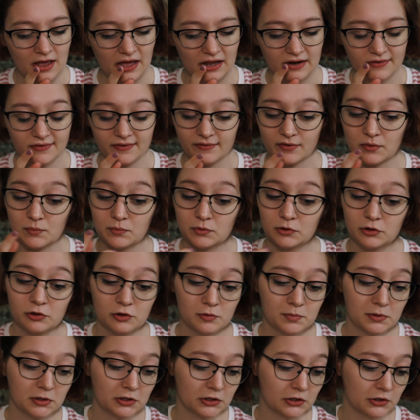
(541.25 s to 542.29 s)
And if you have a
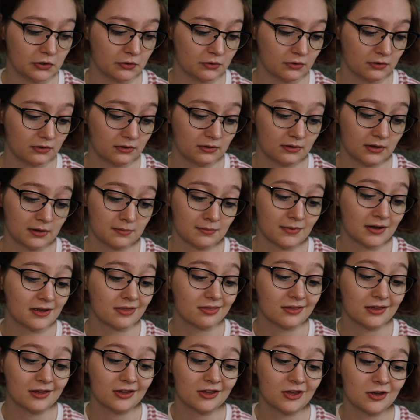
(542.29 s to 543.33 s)
blue balloon, they
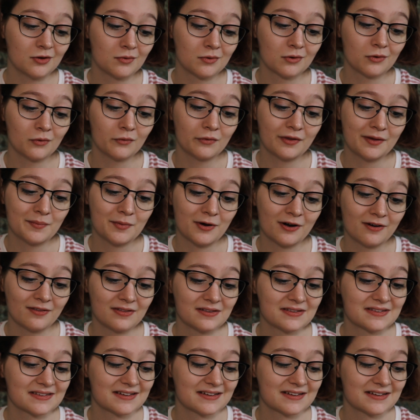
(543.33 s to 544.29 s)
might think you were only a part of the